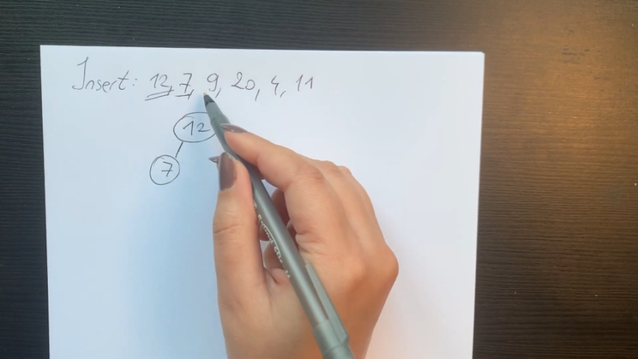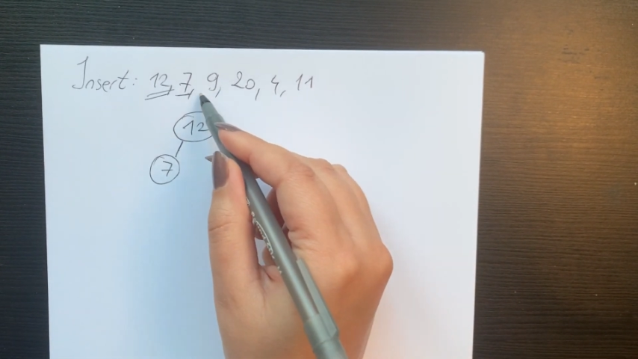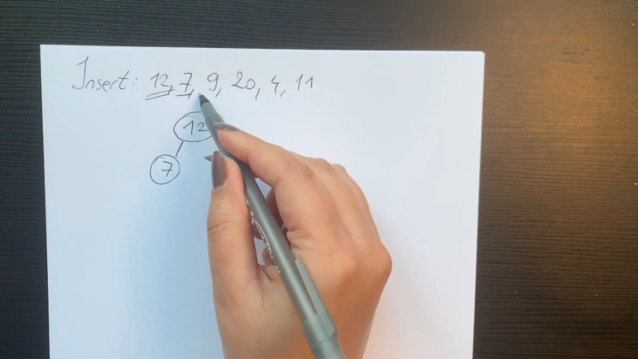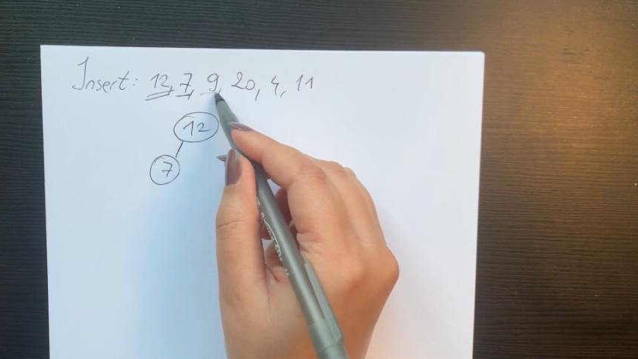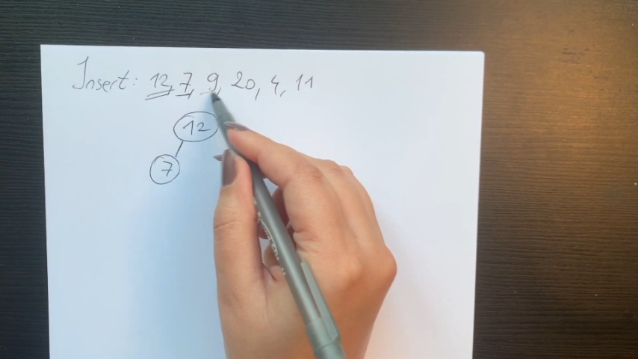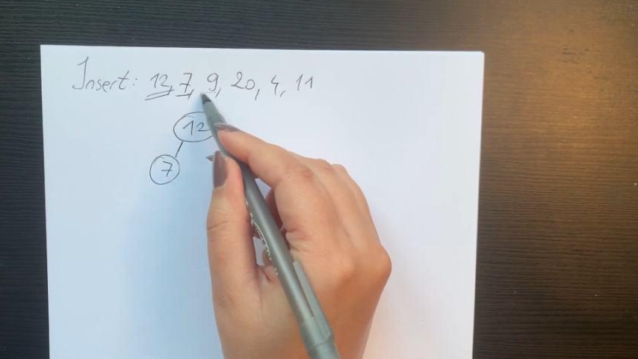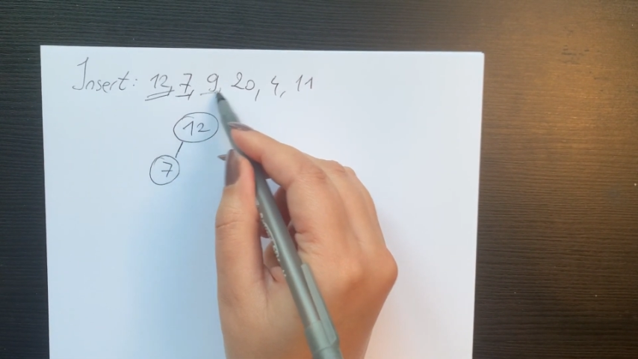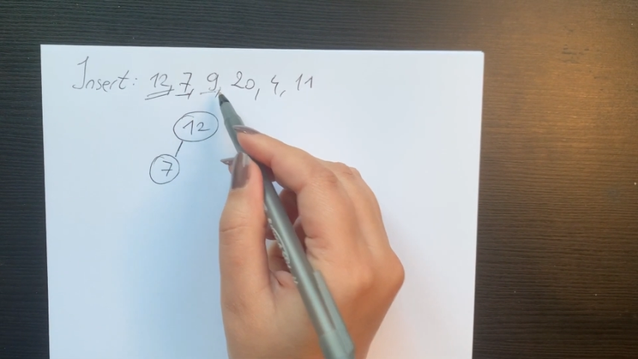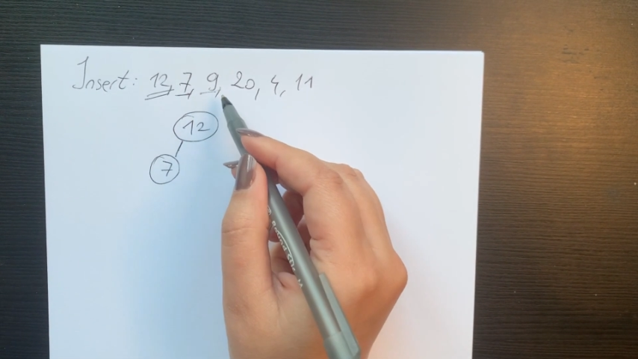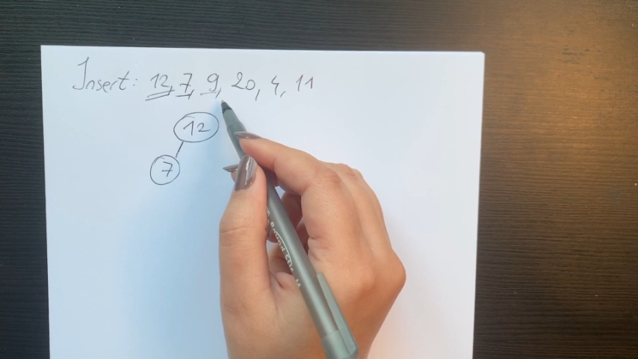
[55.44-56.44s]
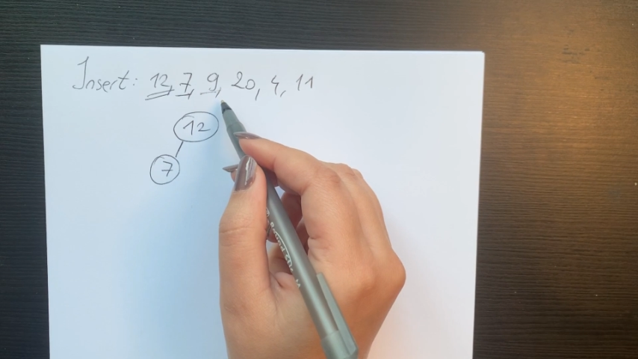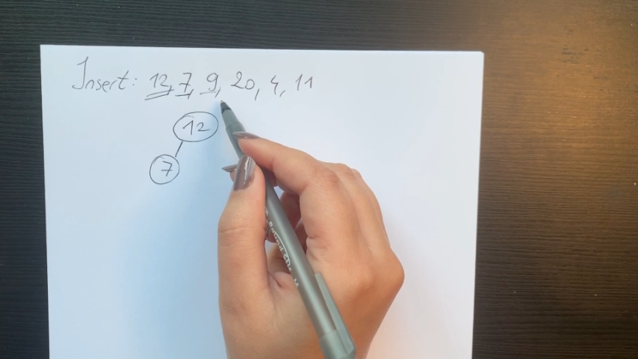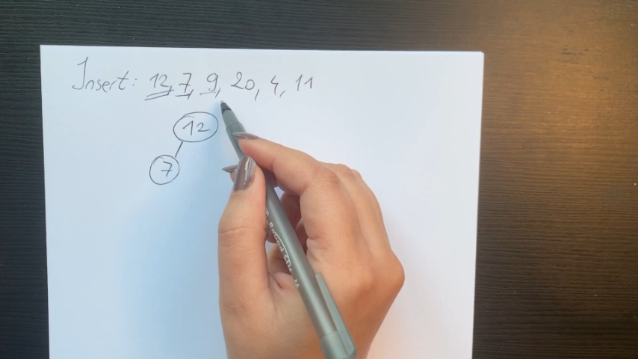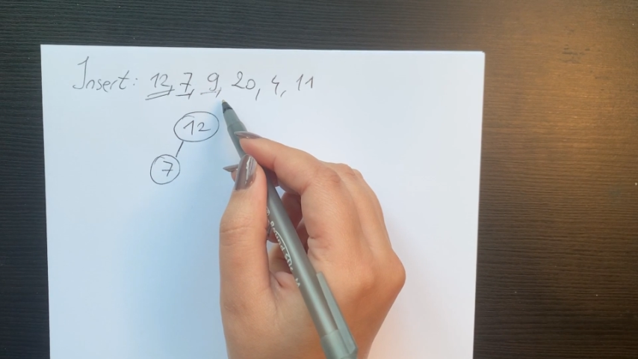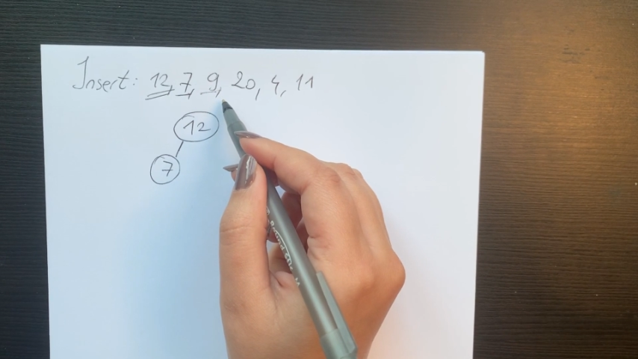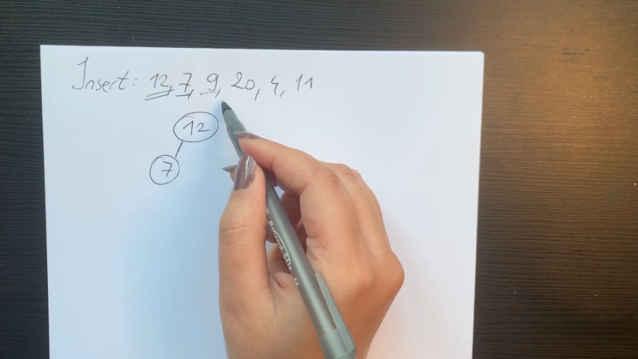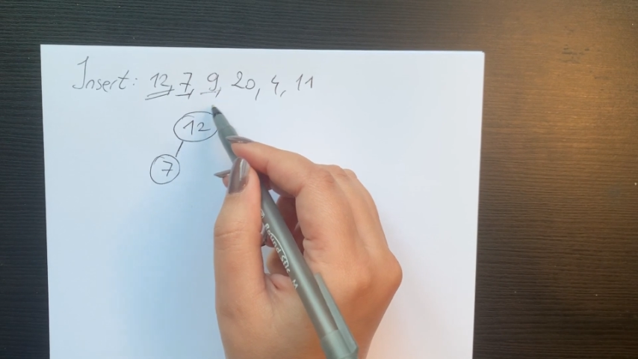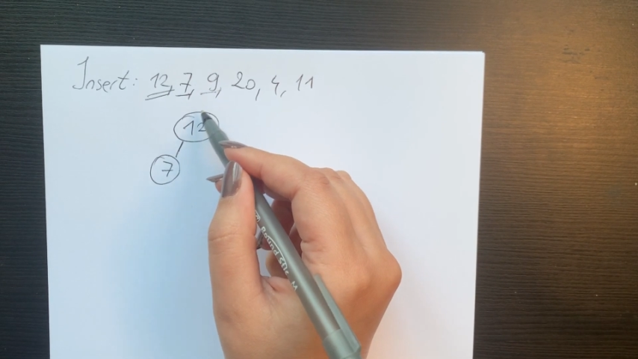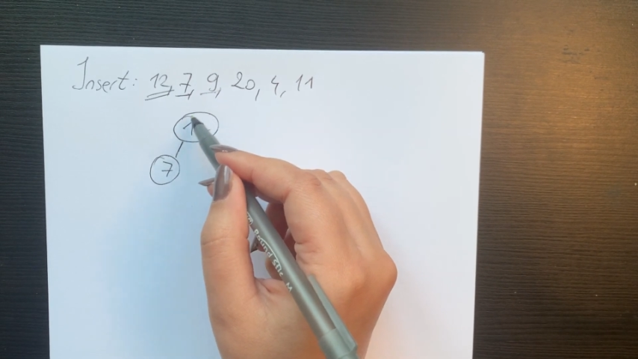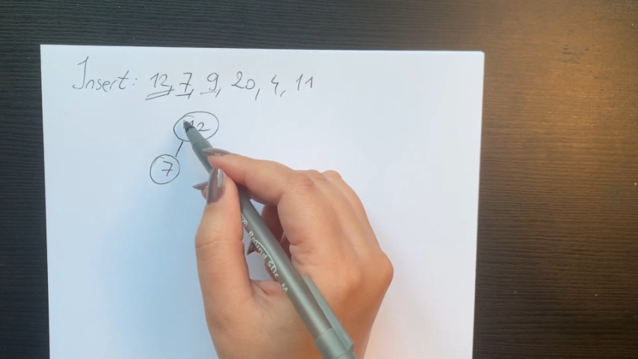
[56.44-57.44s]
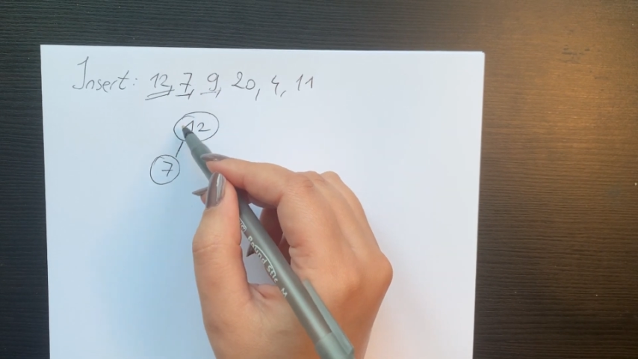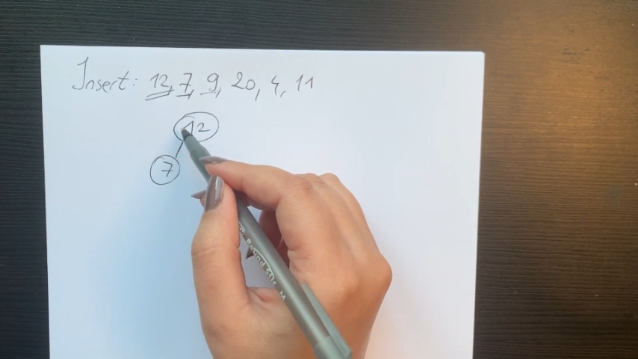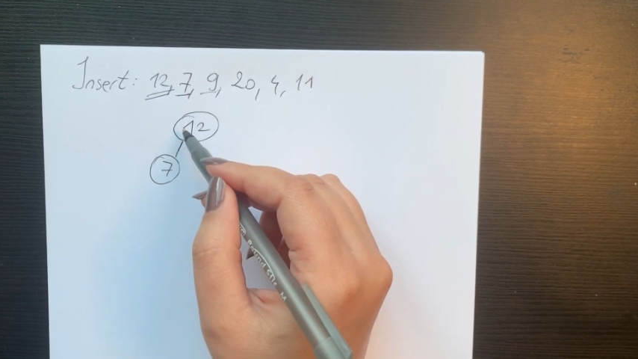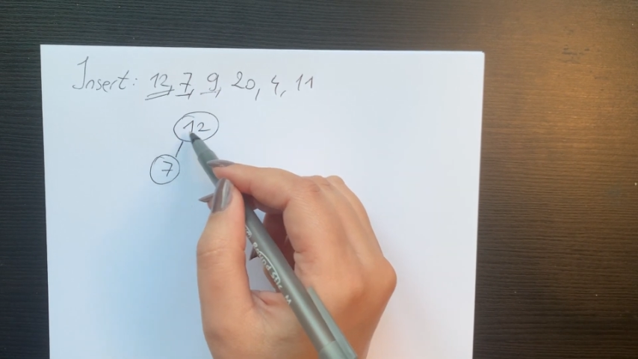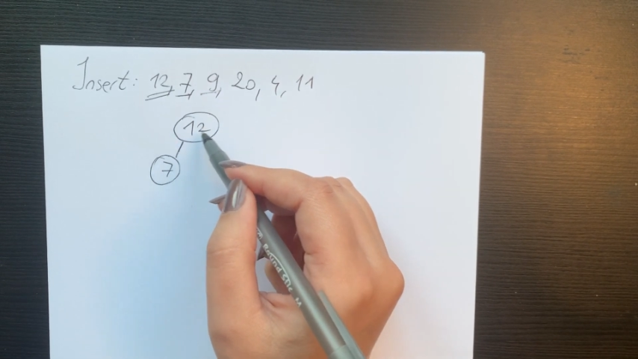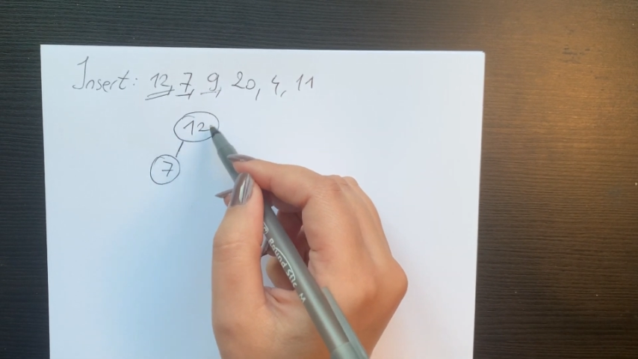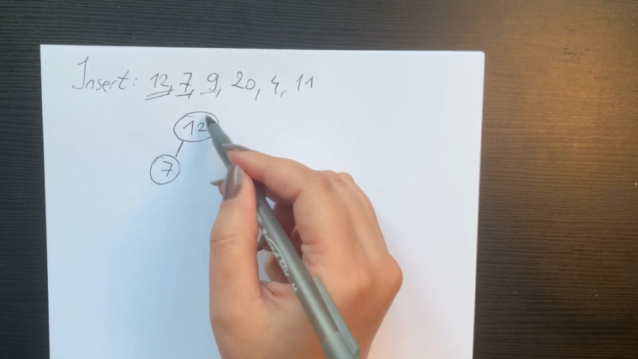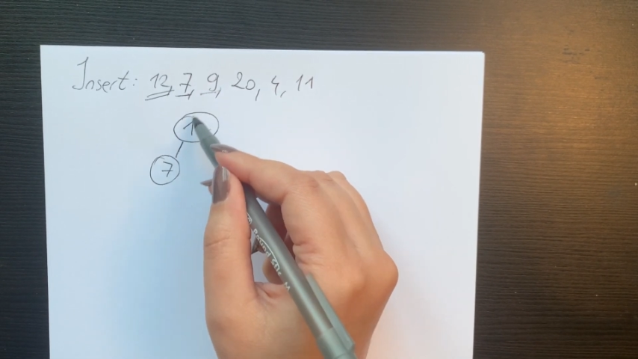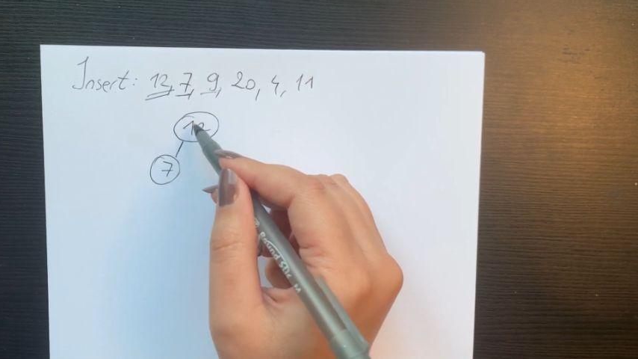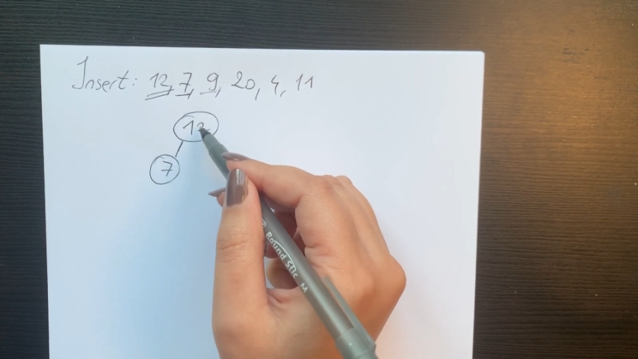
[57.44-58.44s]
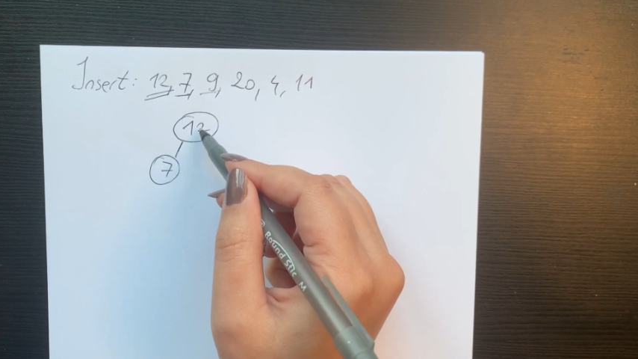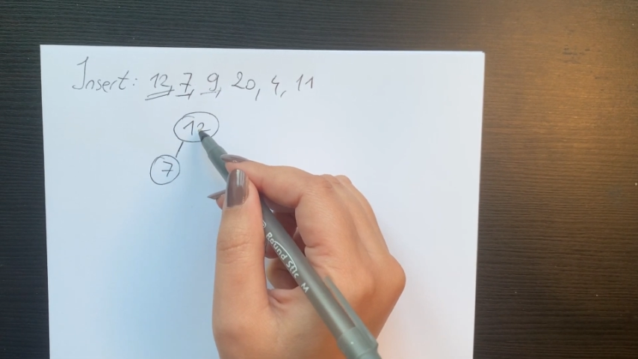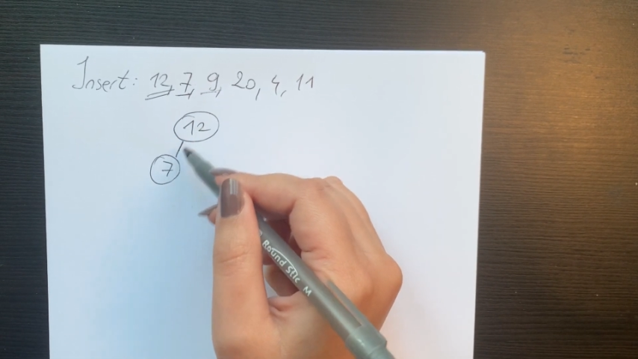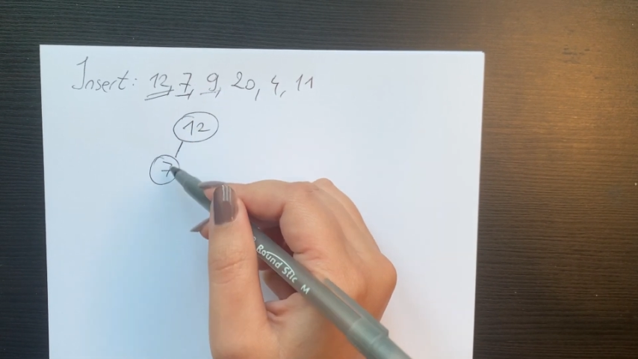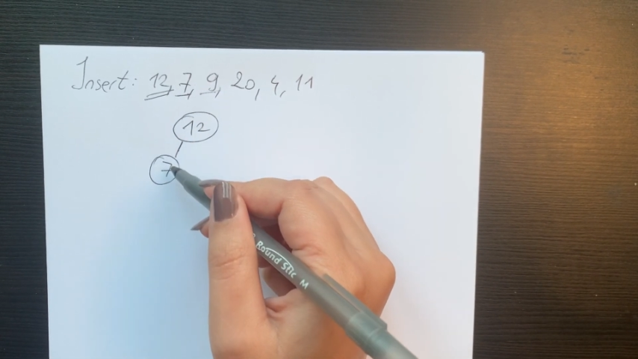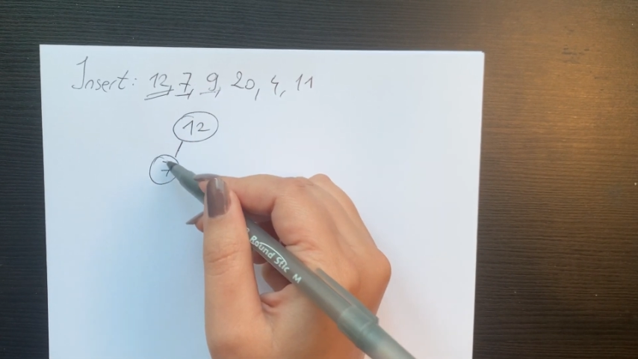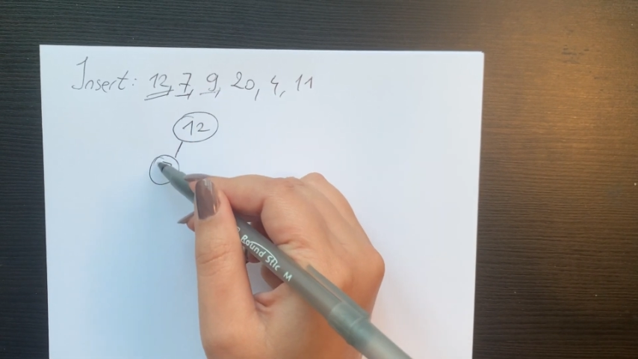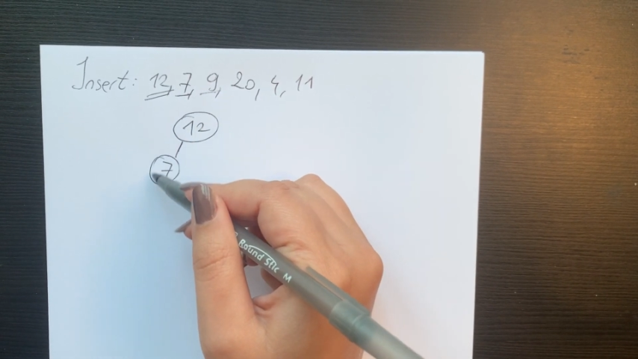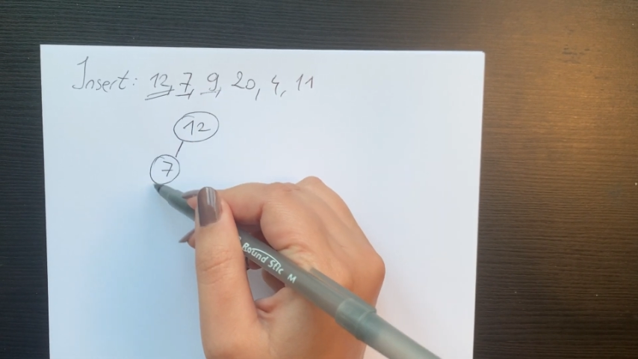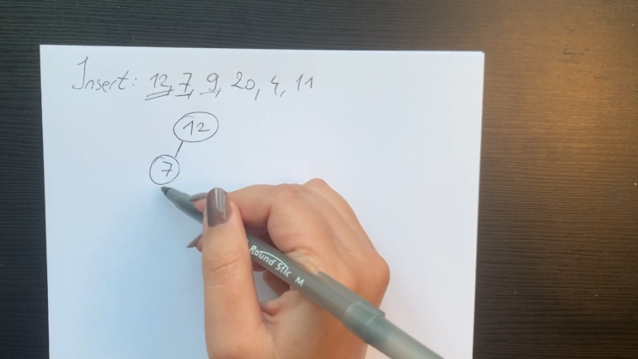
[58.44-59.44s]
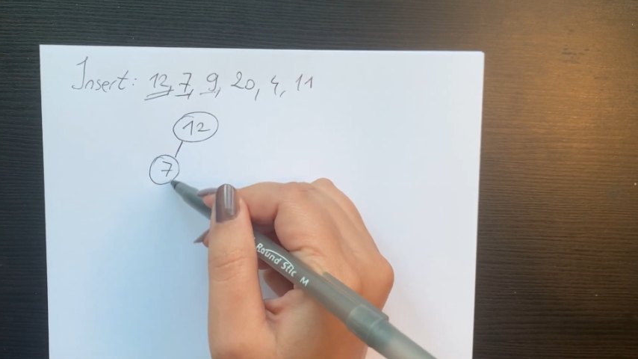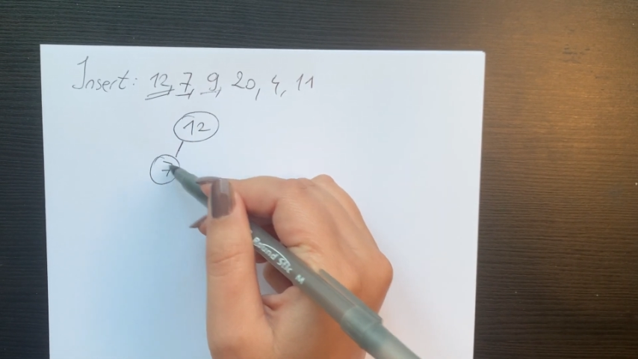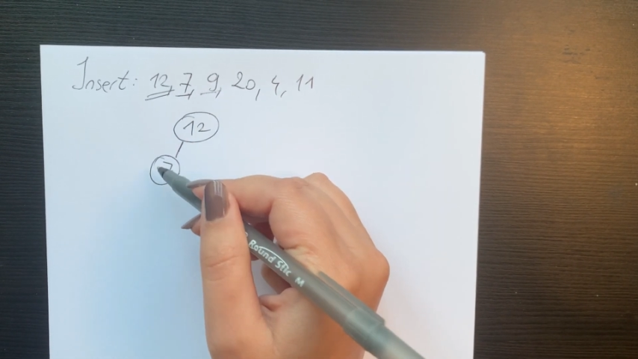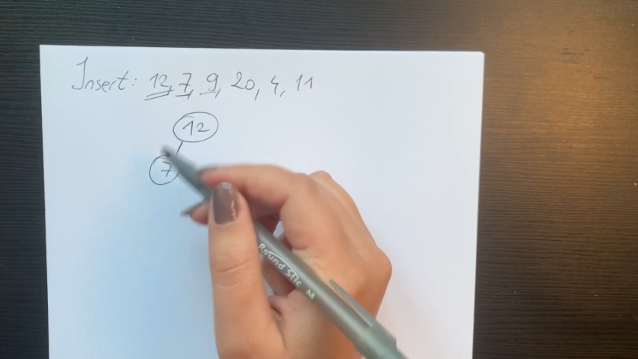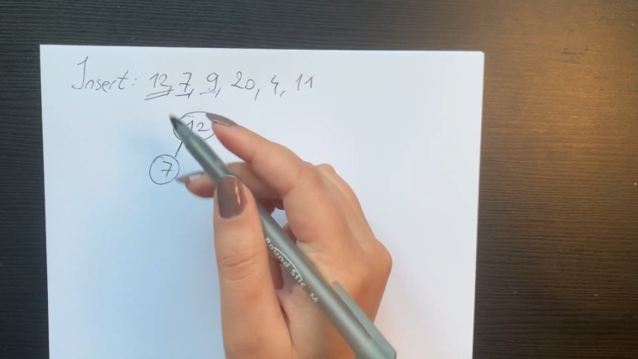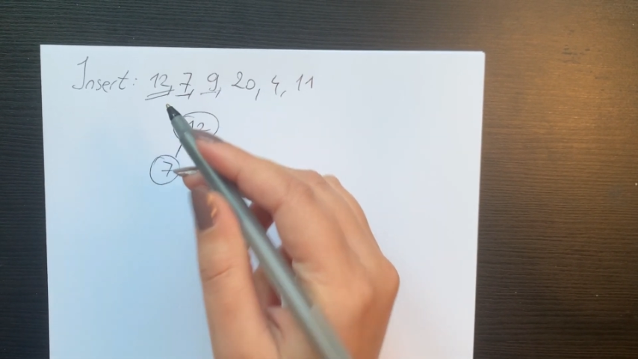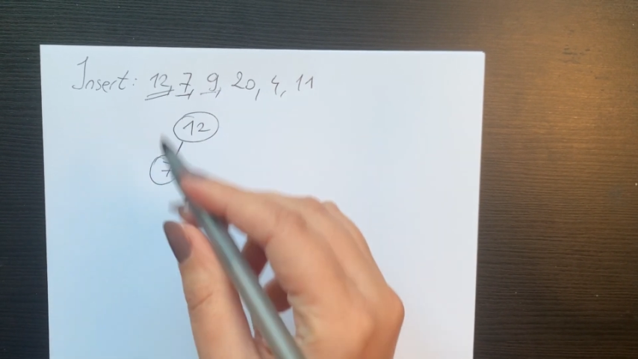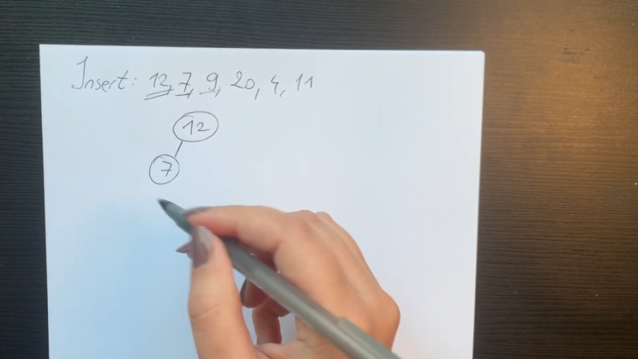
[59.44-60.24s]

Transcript: Nobody's mouth can be seen.